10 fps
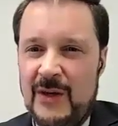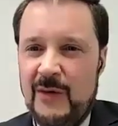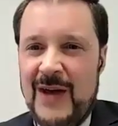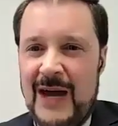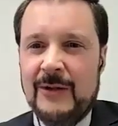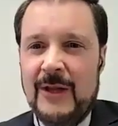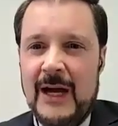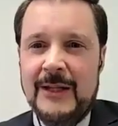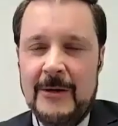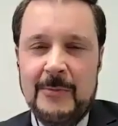you've
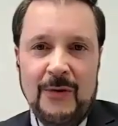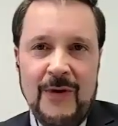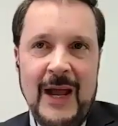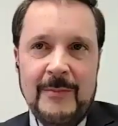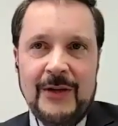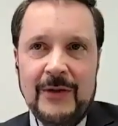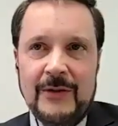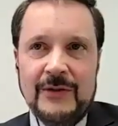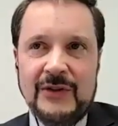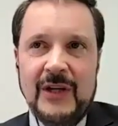outlined the
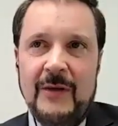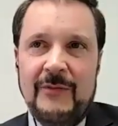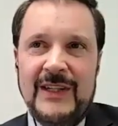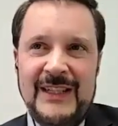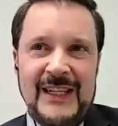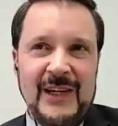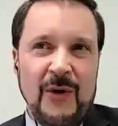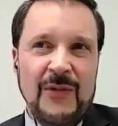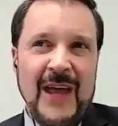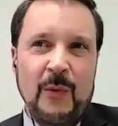parameters of a
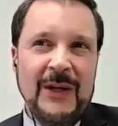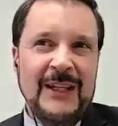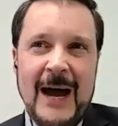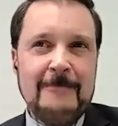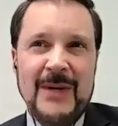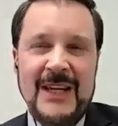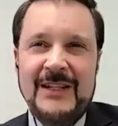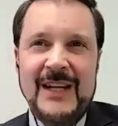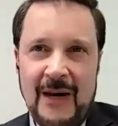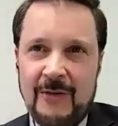deal that would not be
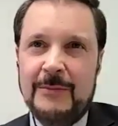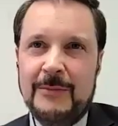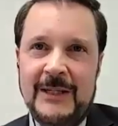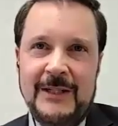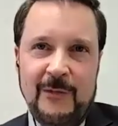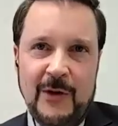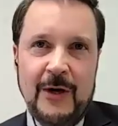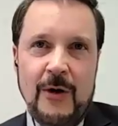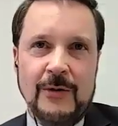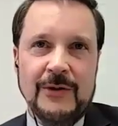terribly
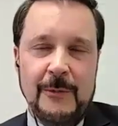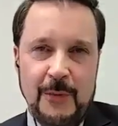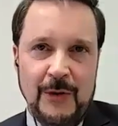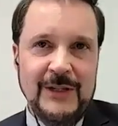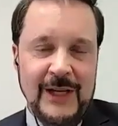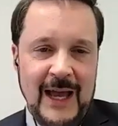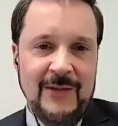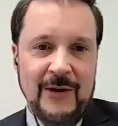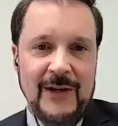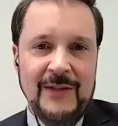difficult to put
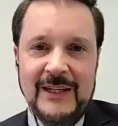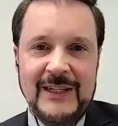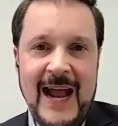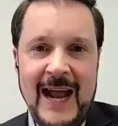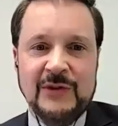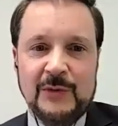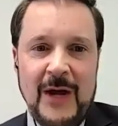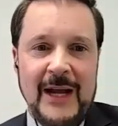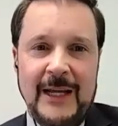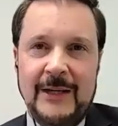together in the tax
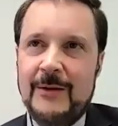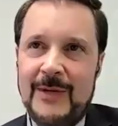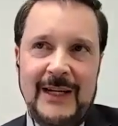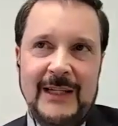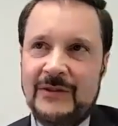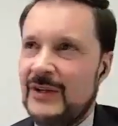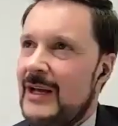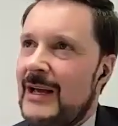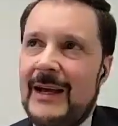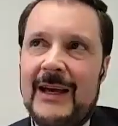writing committees.
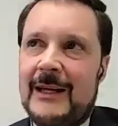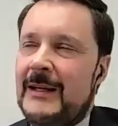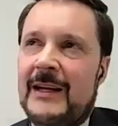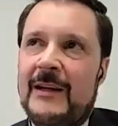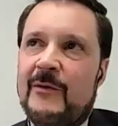It